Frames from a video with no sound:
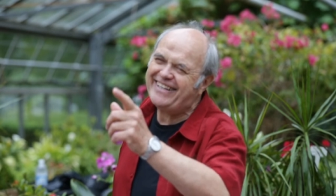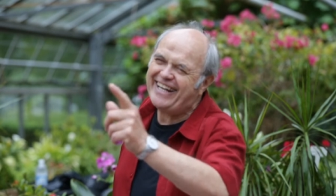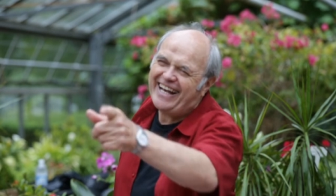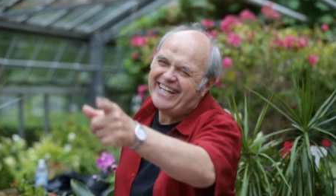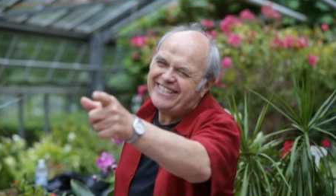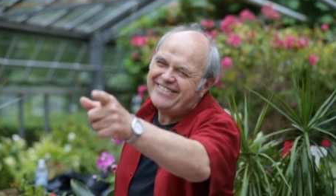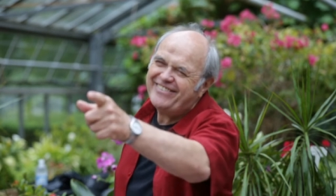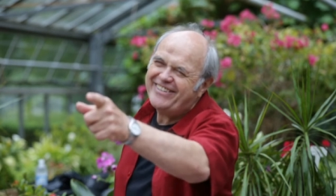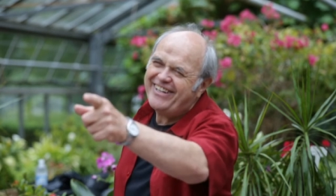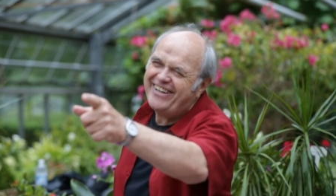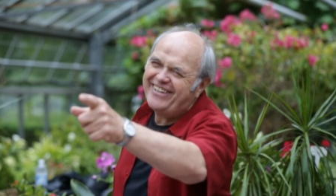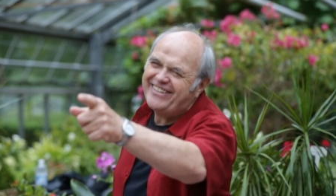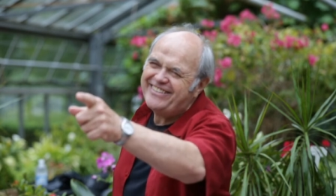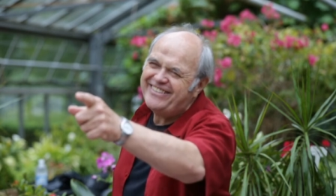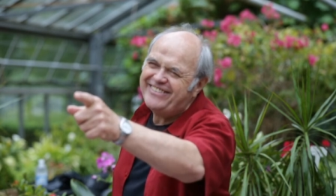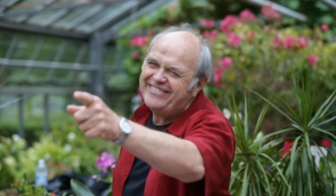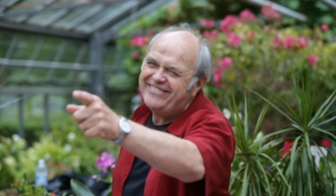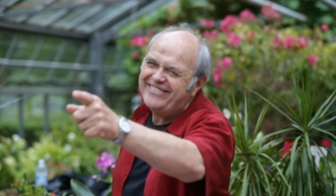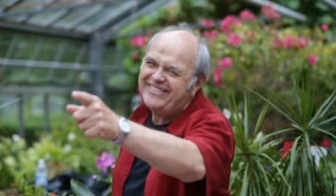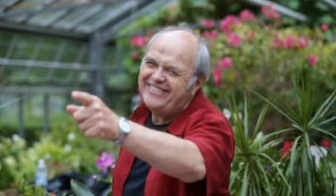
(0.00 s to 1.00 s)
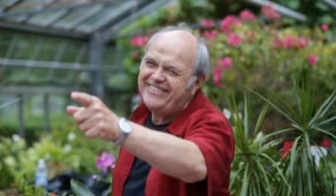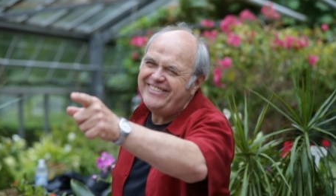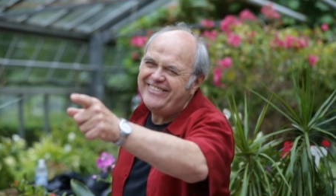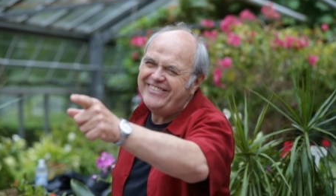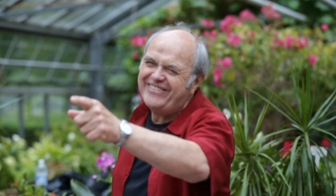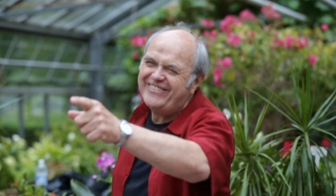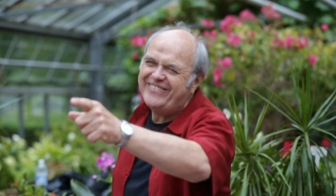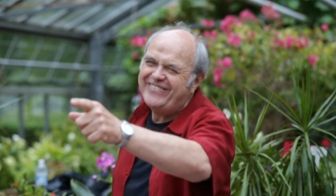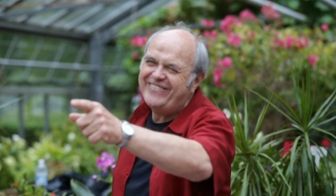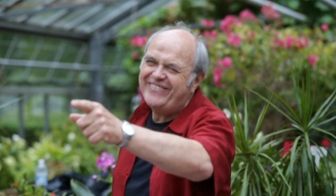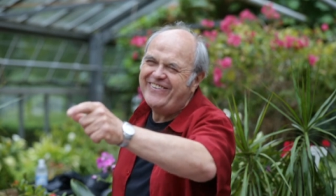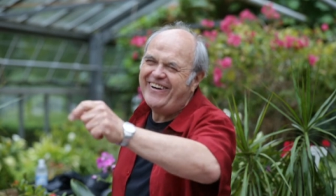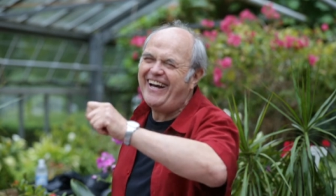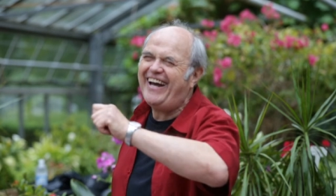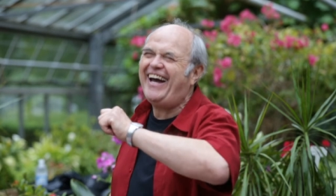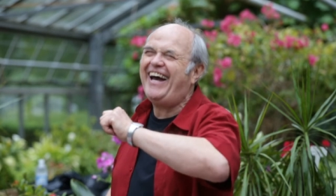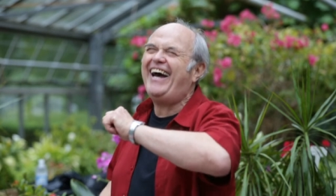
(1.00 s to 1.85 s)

That's what I'll do to you.